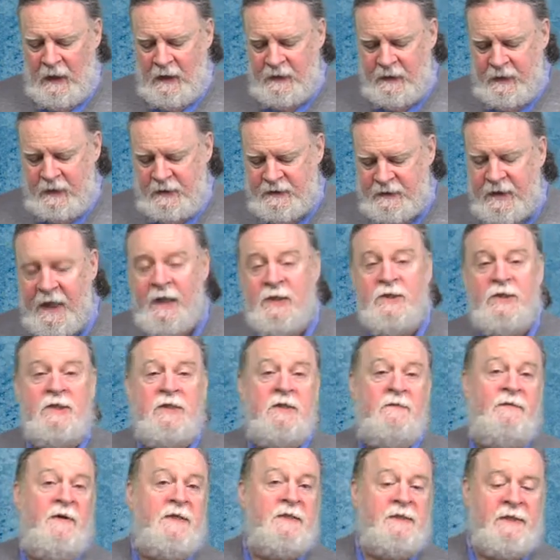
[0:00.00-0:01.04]
The station's
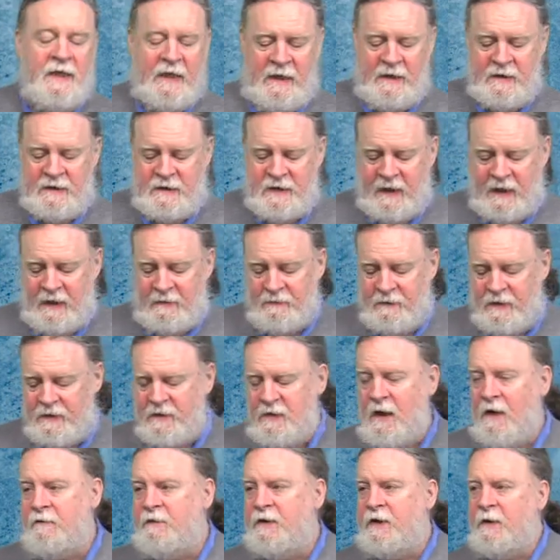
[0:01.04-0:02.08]
investigating team
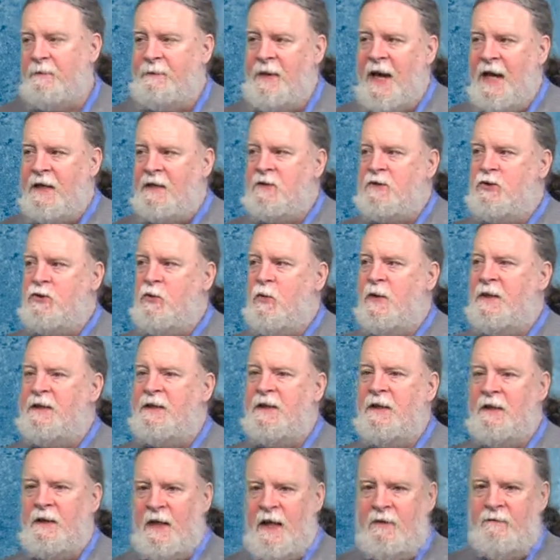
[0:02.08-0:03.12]
discovered that back in
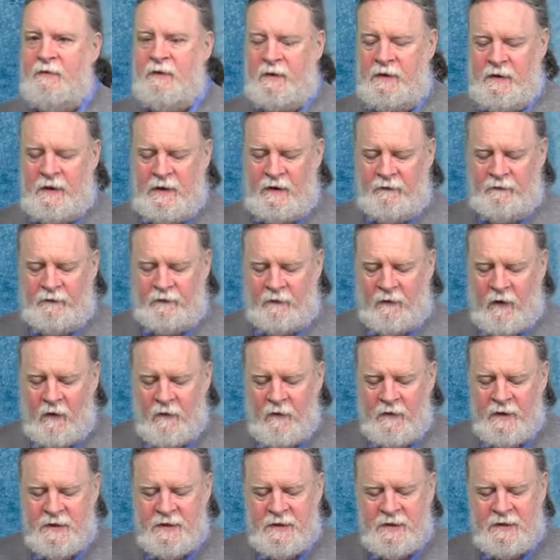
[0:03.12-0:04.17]
2011, the
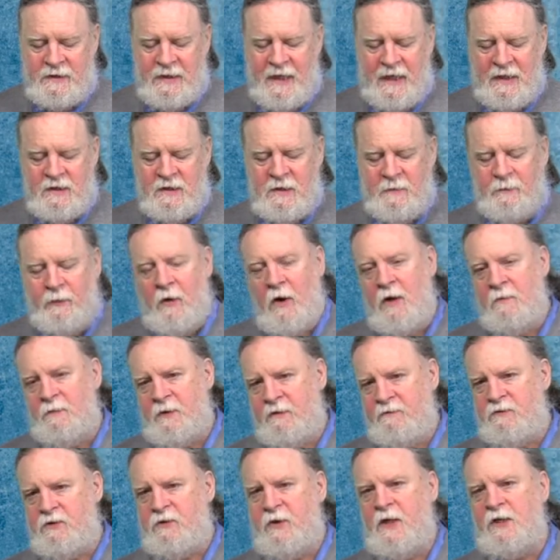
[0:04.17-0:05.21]
Florida State Department
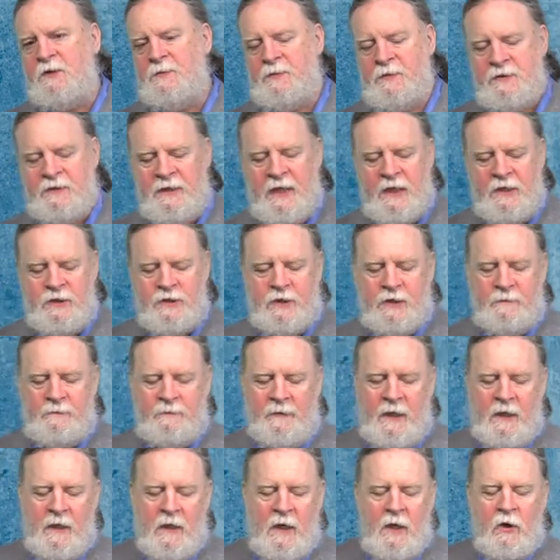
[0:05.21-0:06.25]
of Transportation
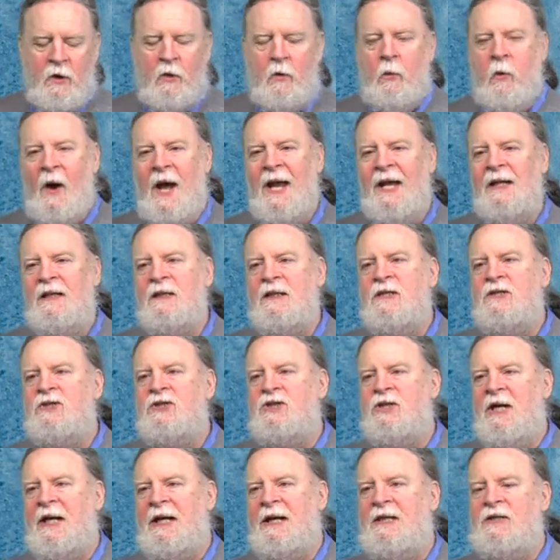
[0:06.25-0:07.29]
quietly
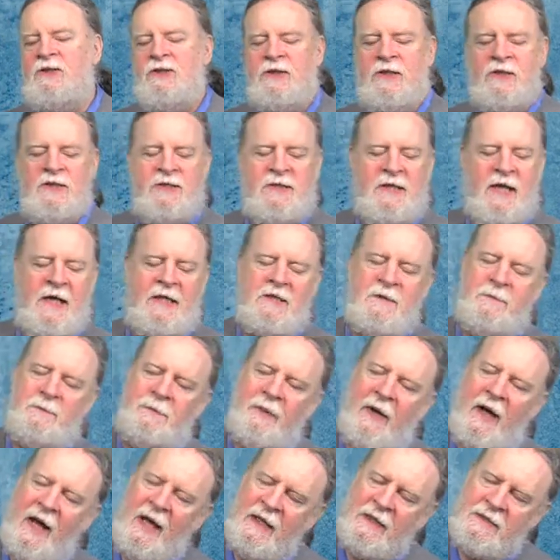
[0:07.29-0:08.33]
changed the state's
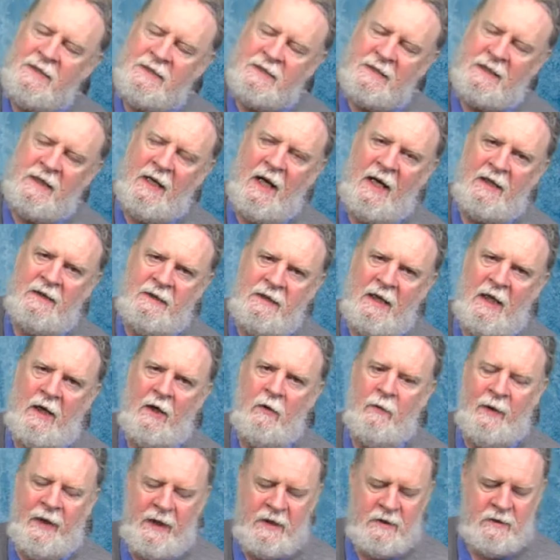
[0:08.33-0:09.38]
policy on
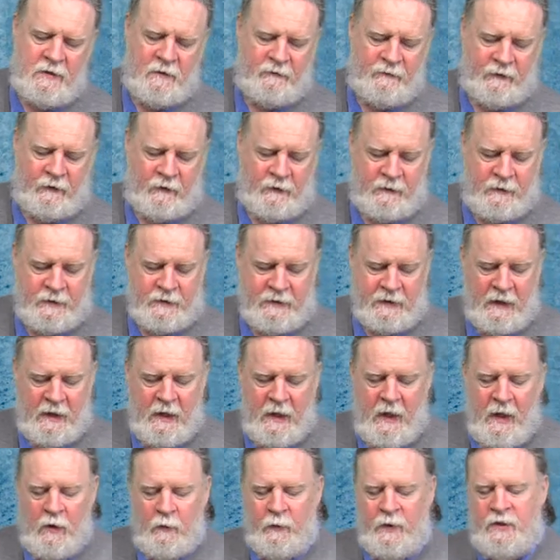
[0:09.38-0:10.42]
yellow intervals,
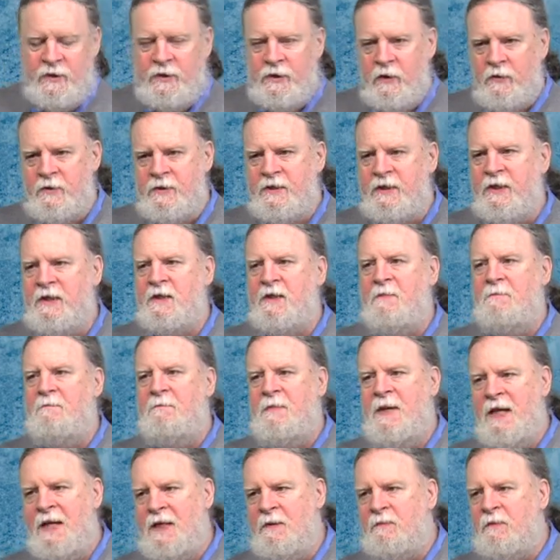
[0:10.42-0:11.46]
reducing the
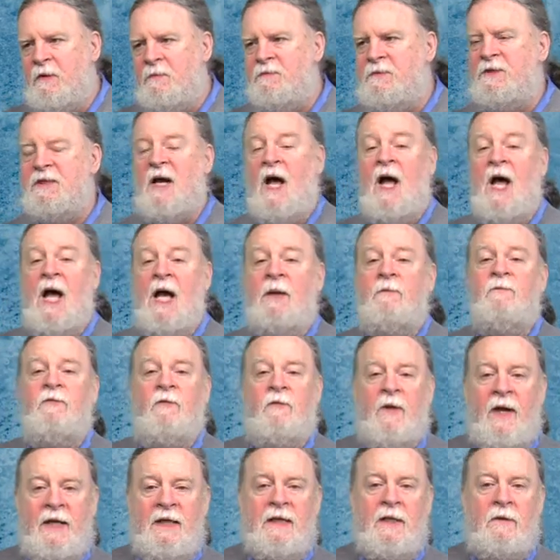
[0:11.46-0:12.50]
minimum time
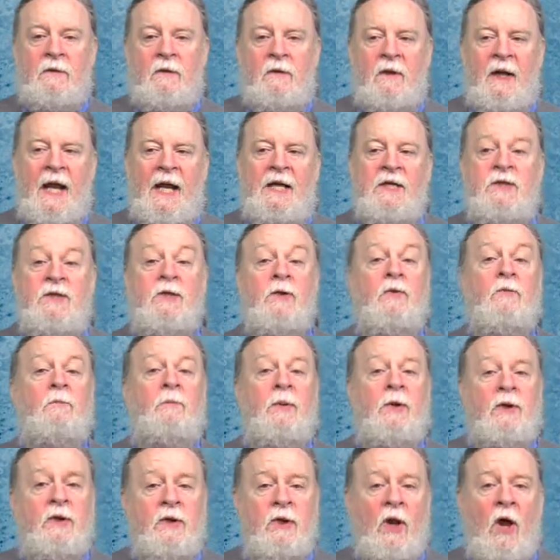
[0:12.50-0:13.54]
for a yellow light to
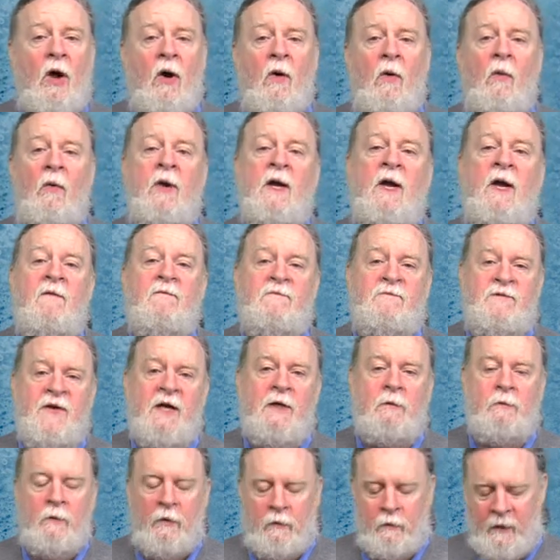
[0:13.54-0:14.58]
below
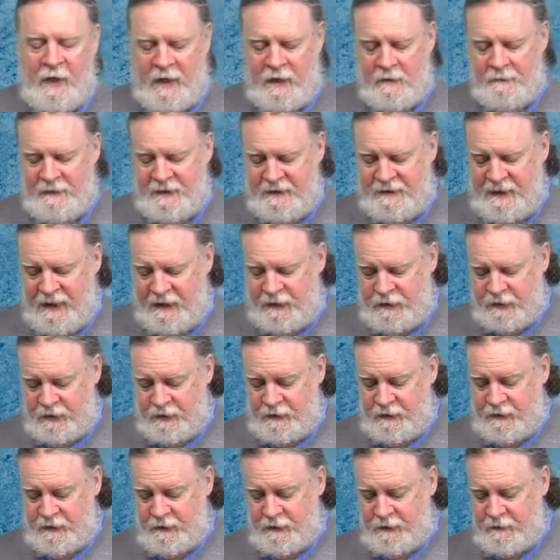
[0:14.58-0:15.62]
federal
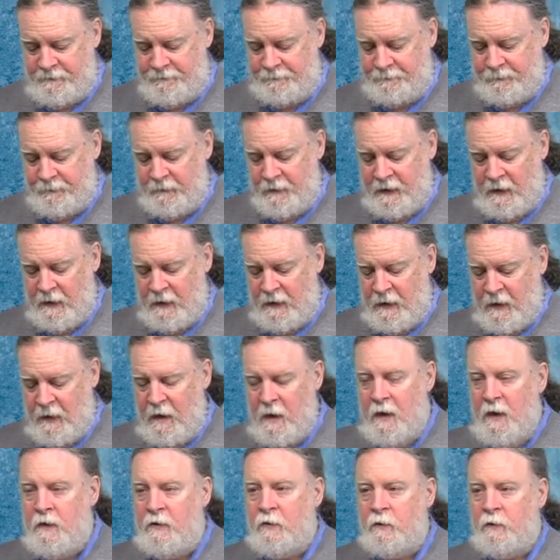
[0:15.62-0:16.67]
recommendations.
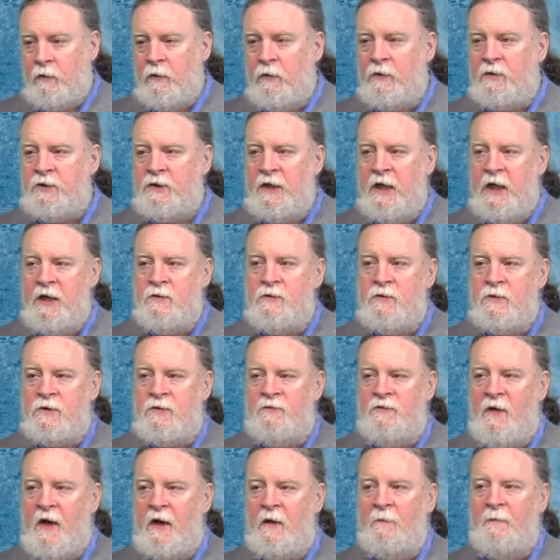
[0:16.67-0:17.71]
The rule change was
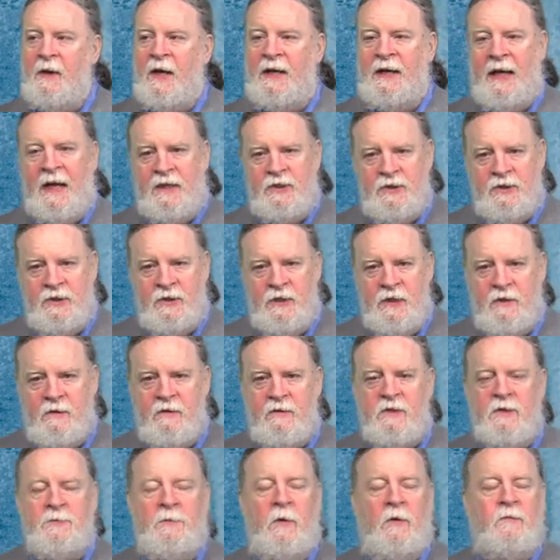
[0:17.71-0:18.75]
followed by
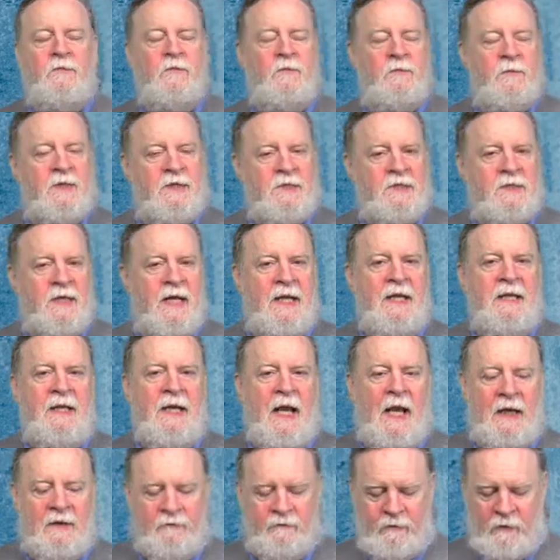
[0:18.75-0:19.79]
engineers, both from the state
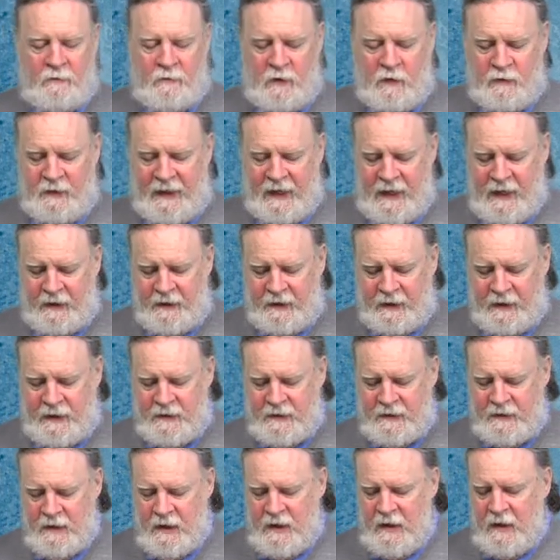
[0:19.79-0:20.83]
and from
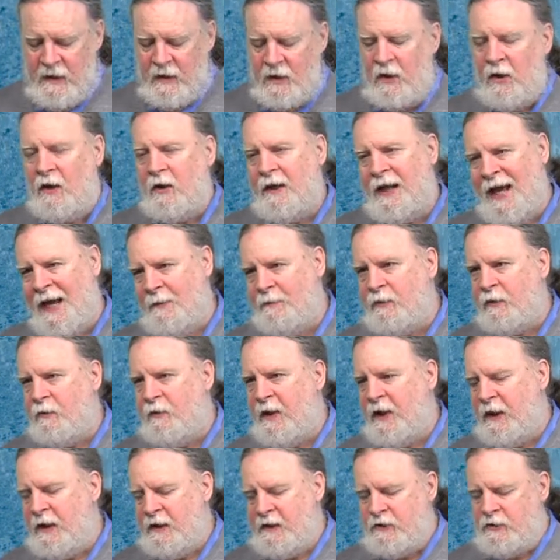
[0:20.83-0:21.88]
localities,
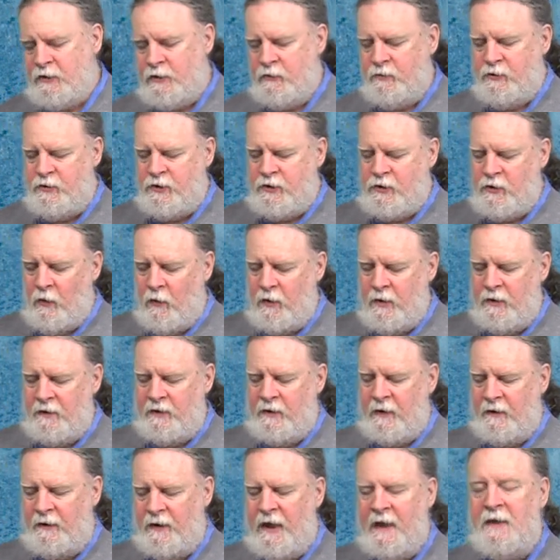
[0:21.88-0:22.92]
collaborating to shorten
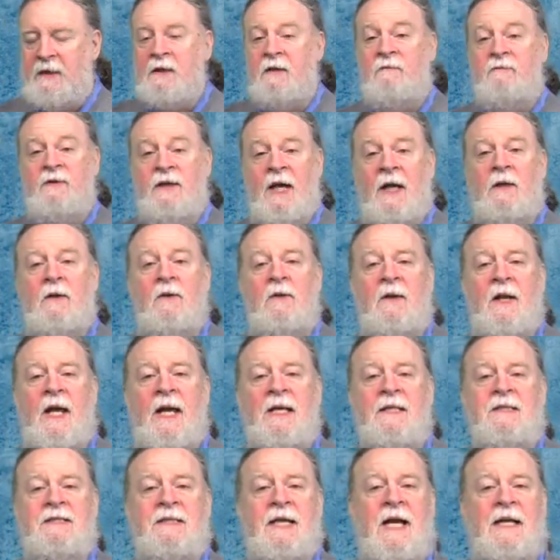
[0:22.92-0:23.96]
the length of yellow
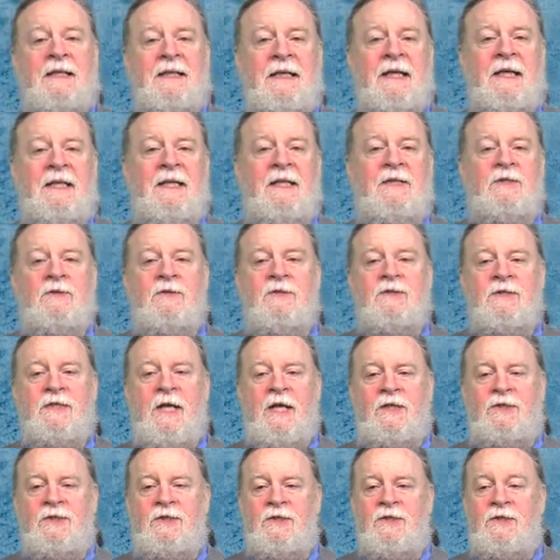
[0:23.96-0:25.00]
lights at key
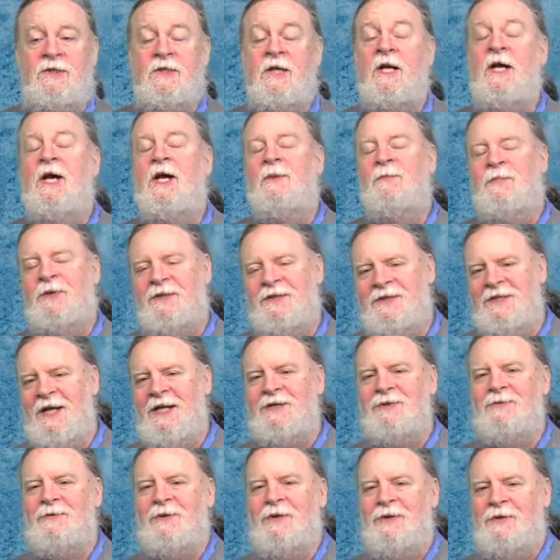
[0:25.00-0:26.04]
intersections,
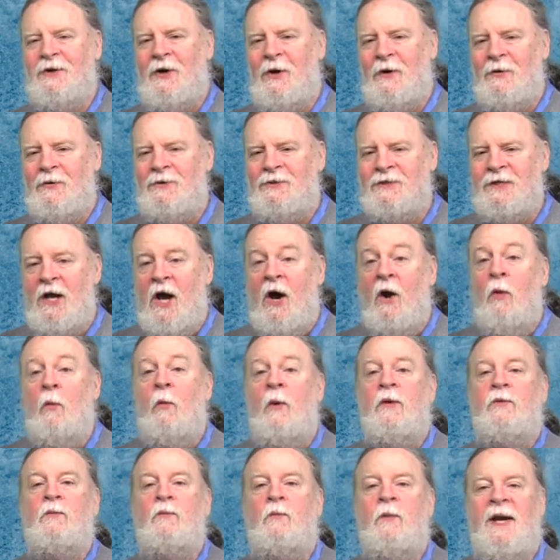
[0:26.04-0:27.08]
particularly those
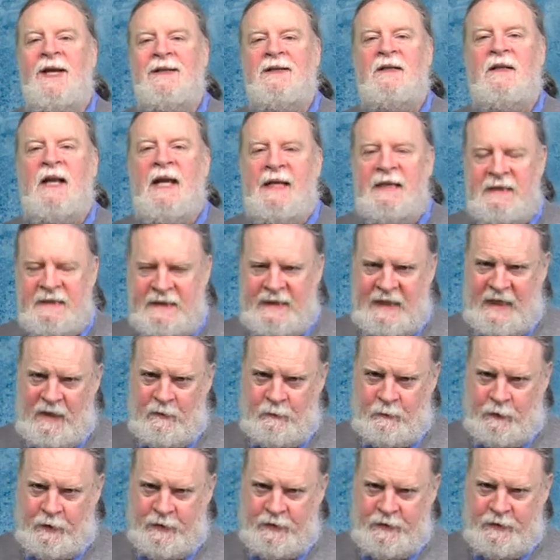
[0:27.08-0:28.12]
with red light
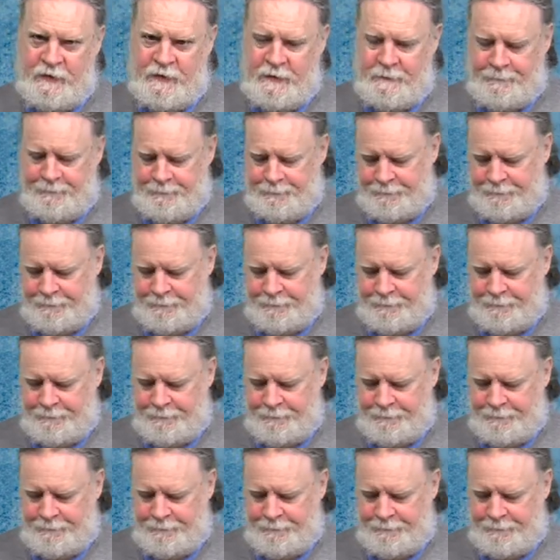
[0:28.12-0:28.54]
cameras.